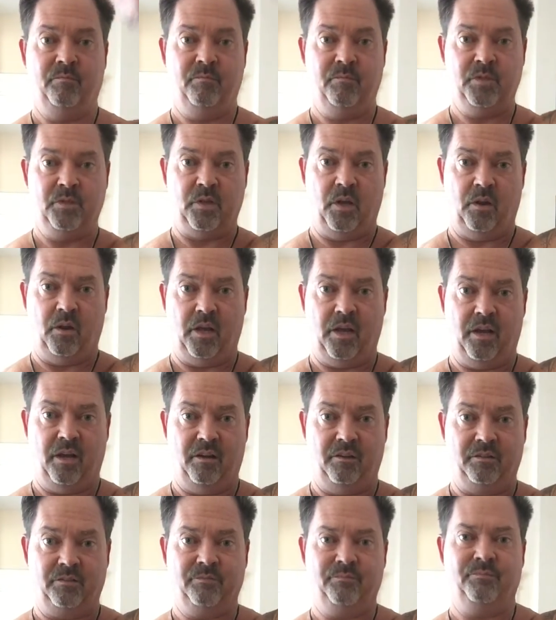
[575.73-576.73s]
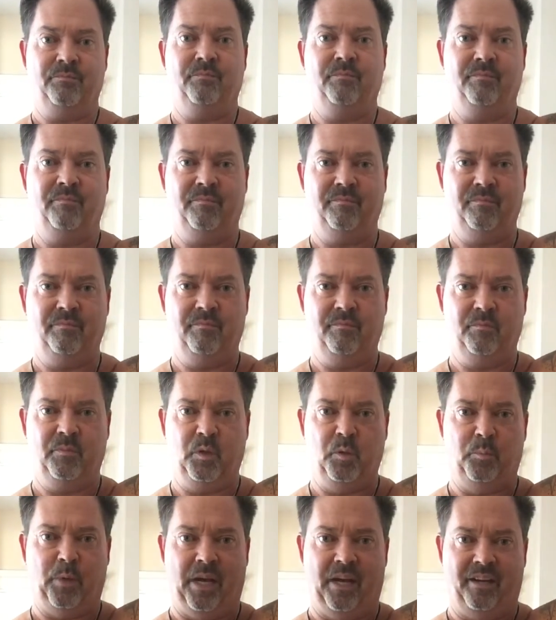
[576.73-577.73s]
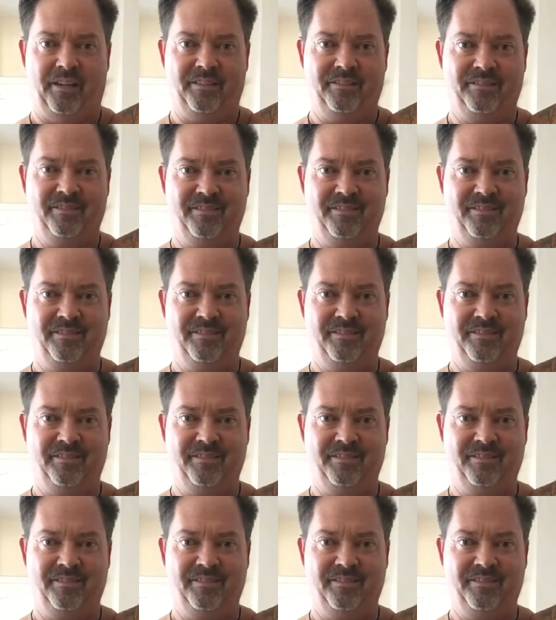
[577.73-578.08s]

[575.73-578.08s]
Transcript: so long. Goodbye.